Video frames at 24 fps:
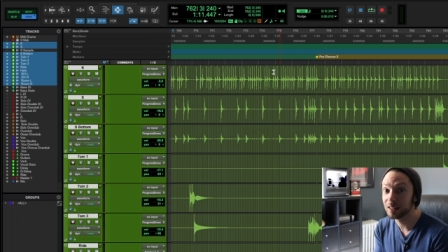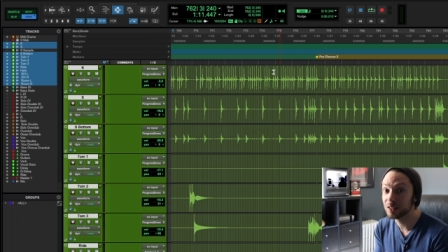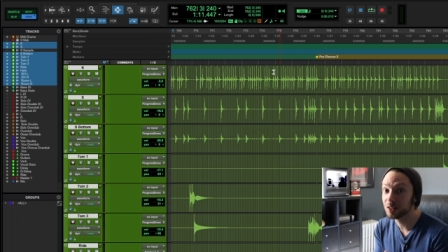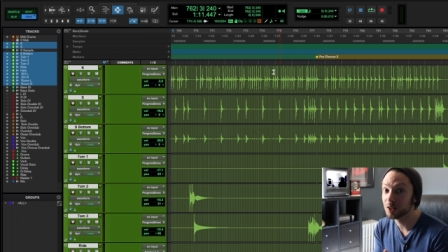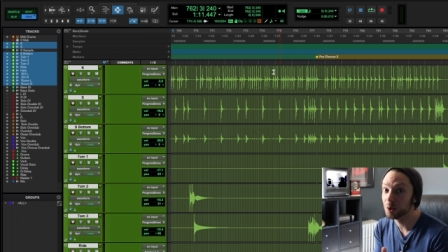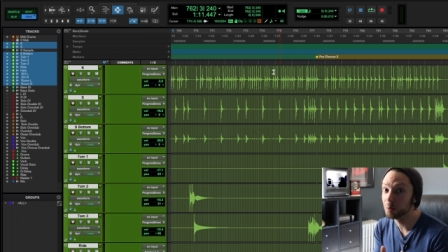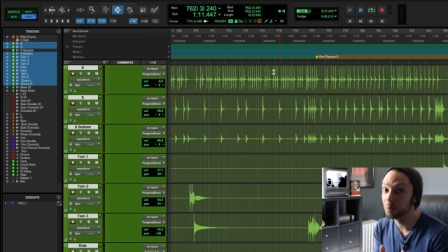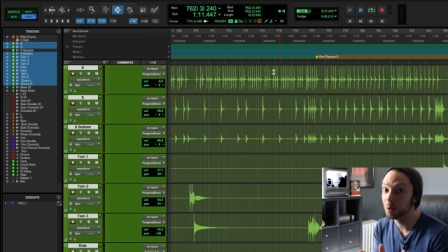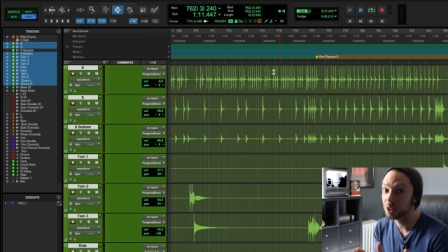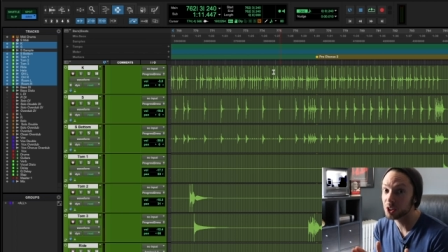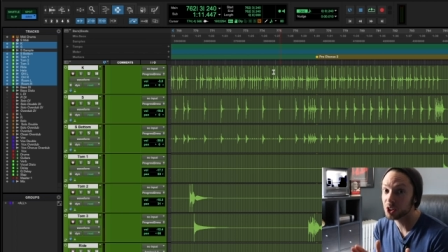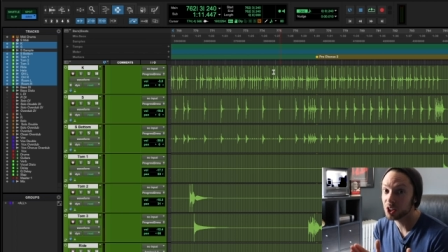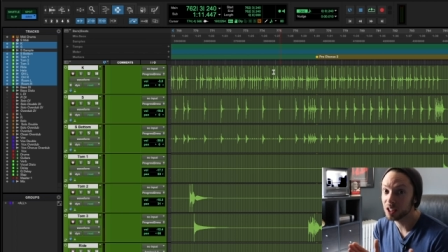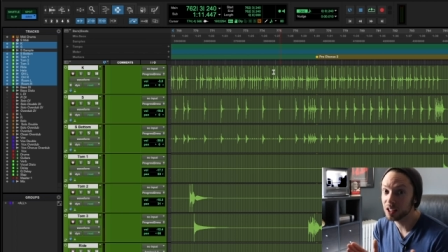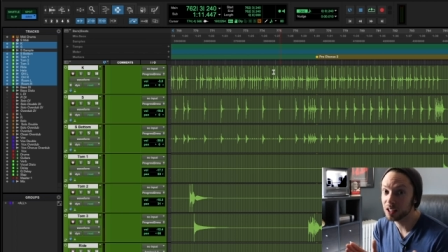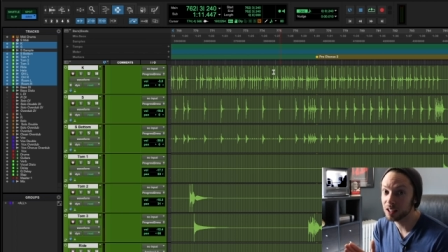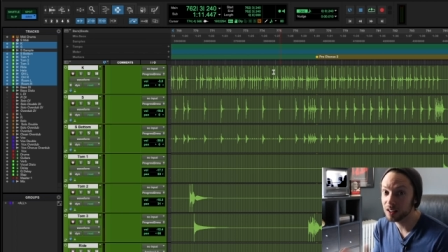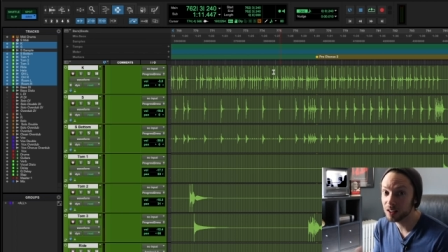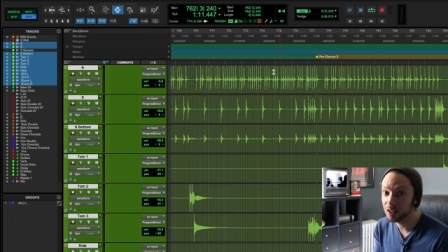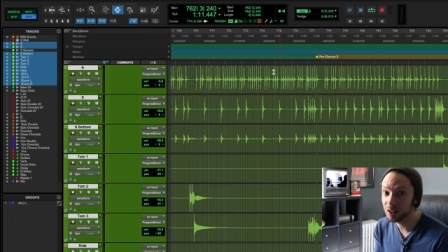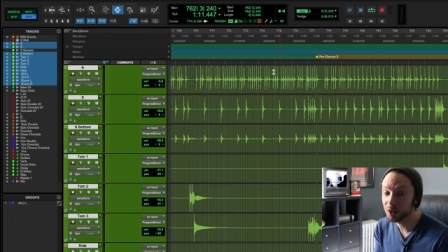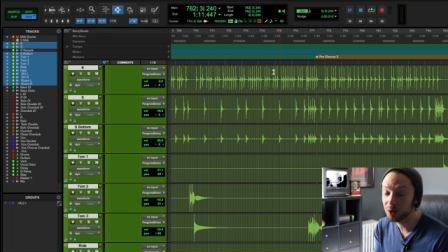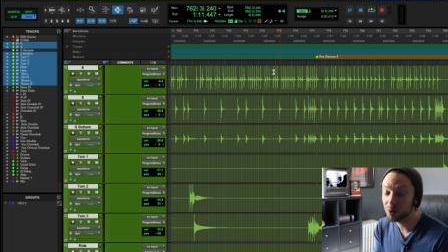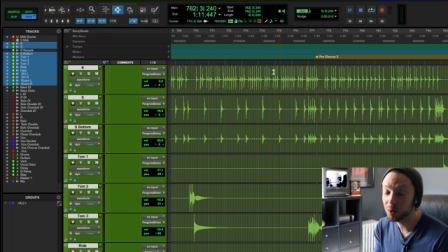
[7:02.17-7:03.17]
too much
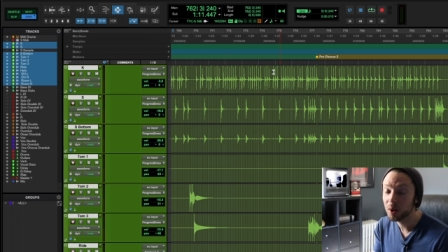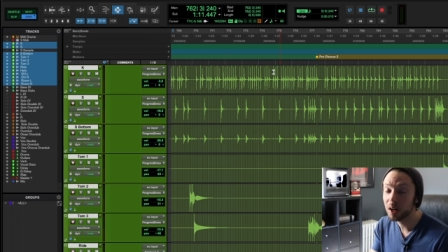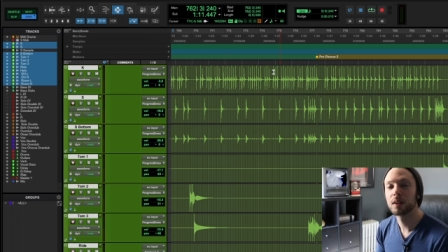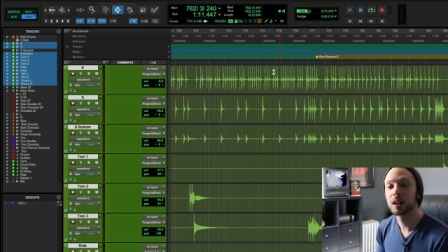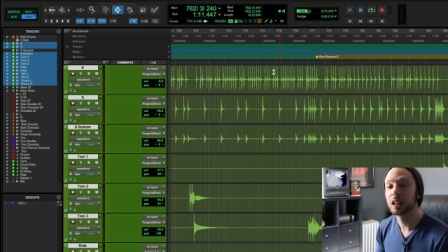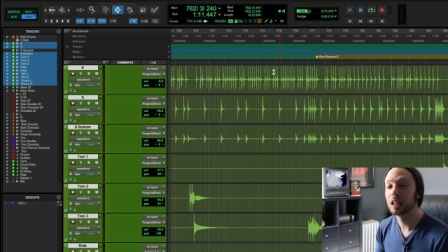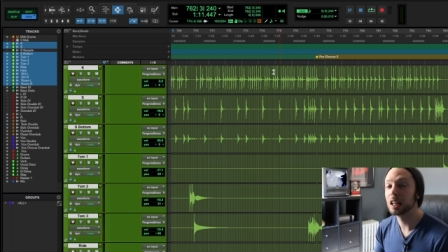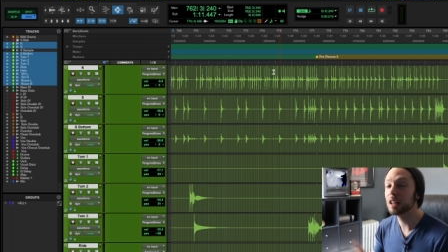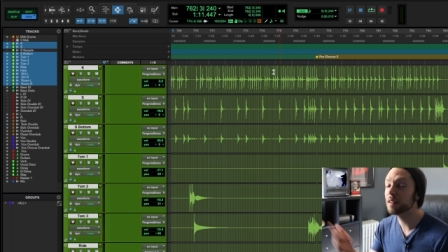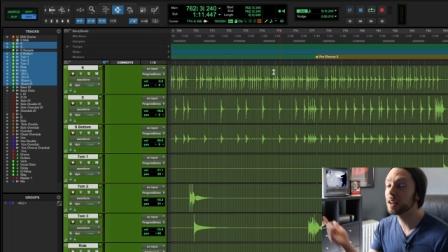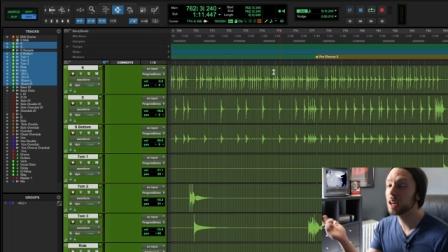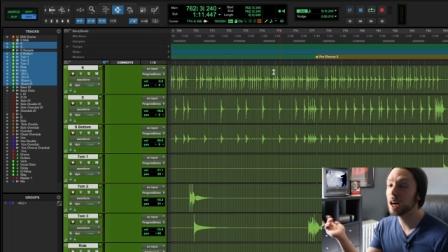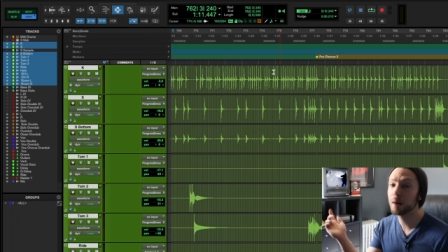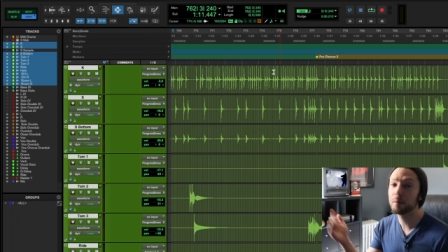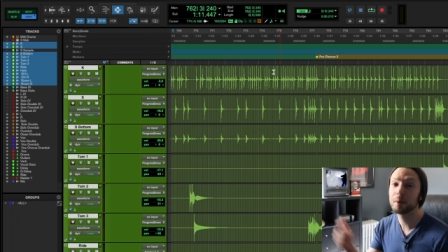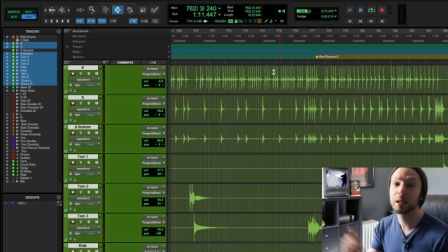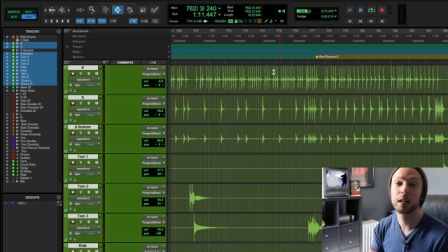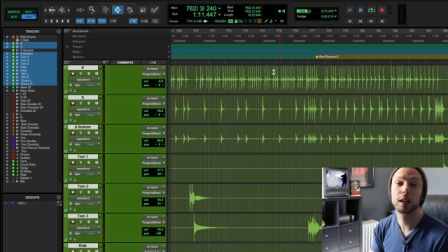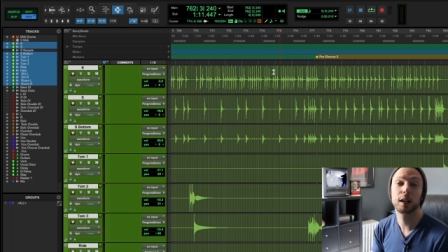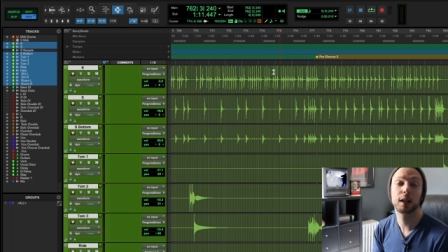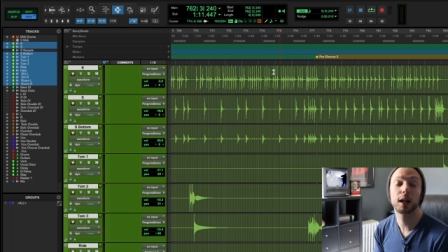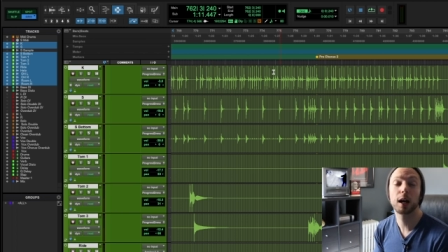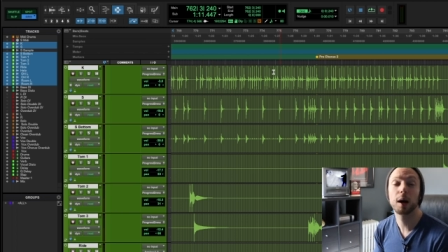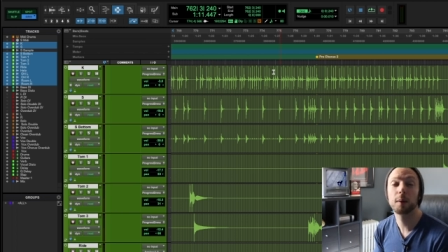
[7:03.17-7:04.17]
EQ? Leave a comment
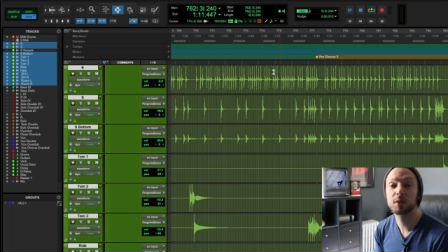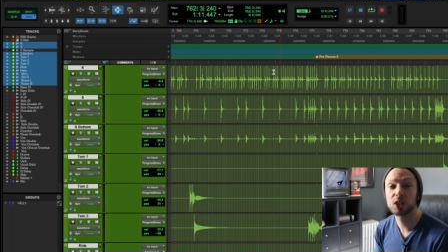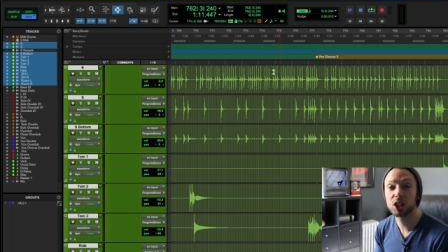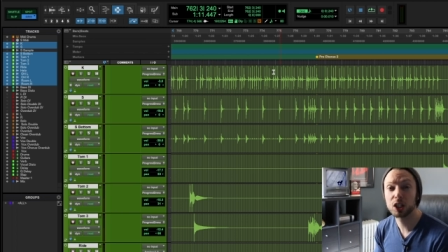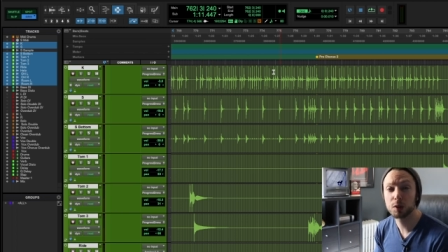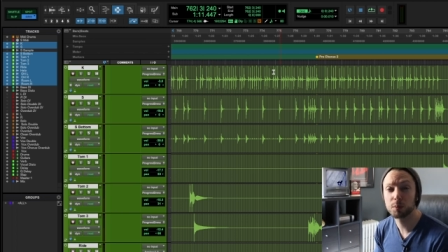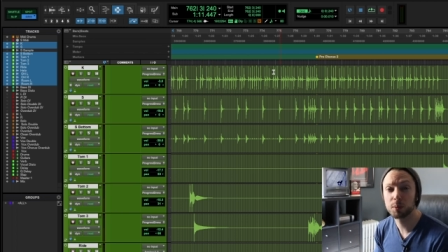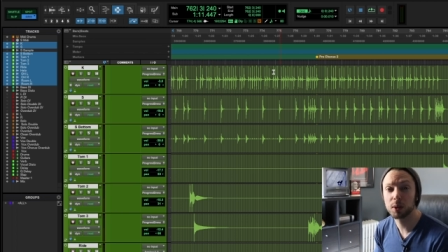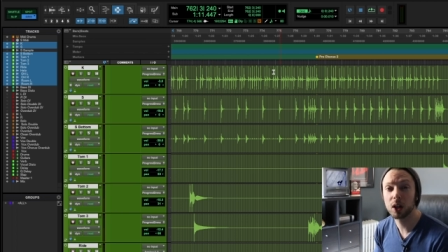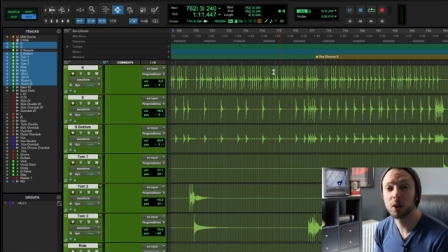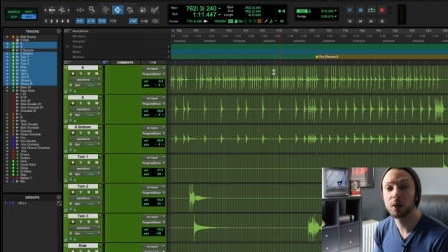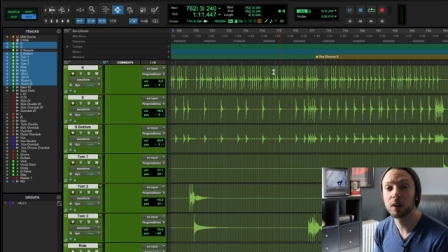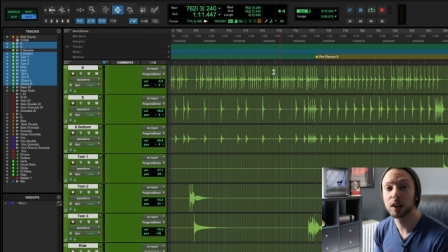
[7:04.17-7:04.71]
in the comment section below